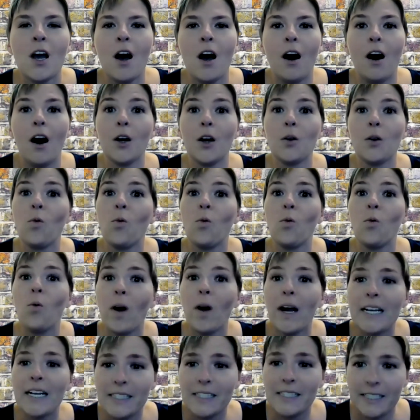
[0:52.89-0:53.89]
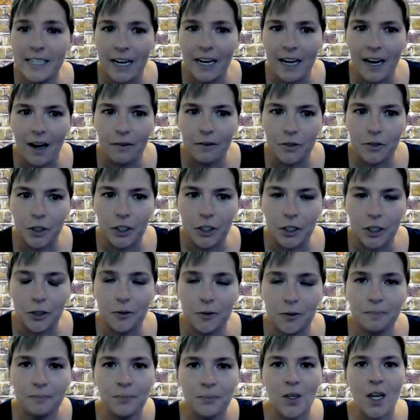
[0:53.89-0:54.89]
On Wednesday
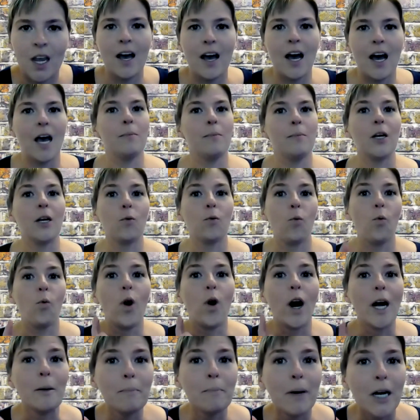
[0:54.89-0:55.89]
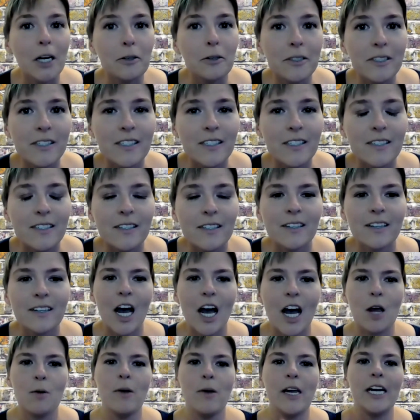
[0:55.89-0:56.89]
afternoon, I made one post.
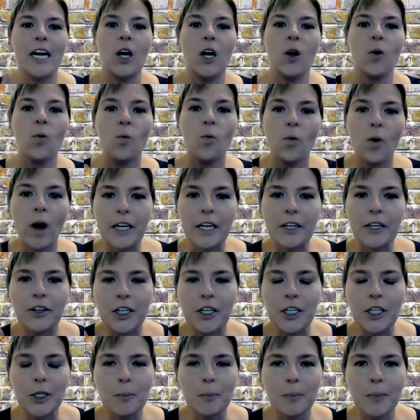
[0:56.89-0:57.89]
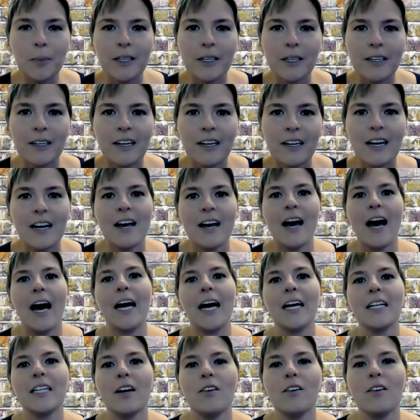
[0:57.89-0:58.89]
I made it in one group.
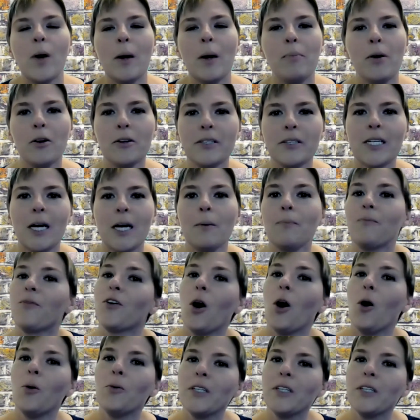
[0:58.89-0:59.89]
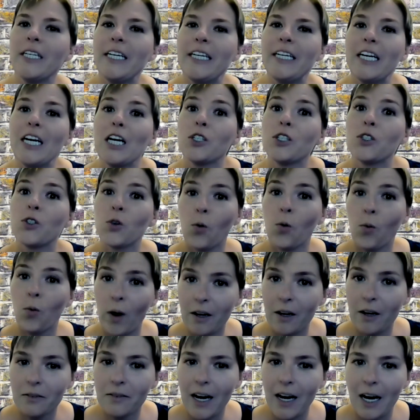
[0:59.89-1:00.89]
I left my post up for only
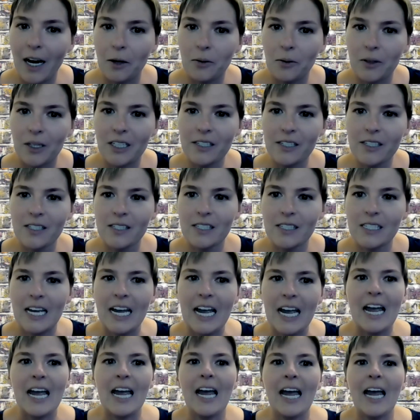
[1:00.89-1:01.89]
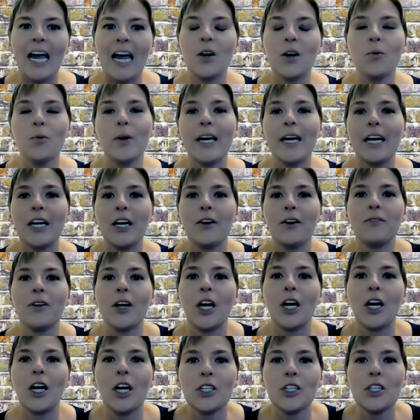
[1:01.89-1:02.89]
12 hours. And we had
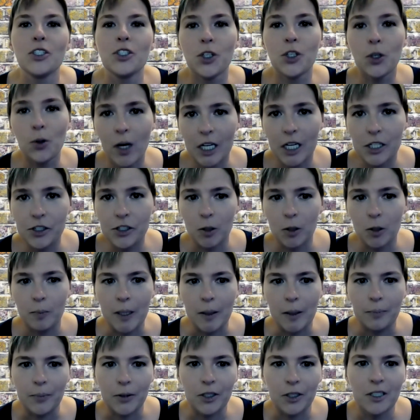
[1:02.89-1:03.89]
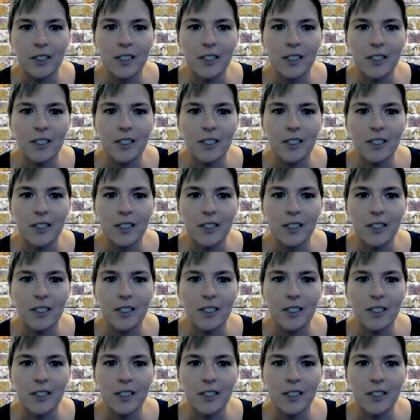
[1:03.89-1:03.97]
over 200 people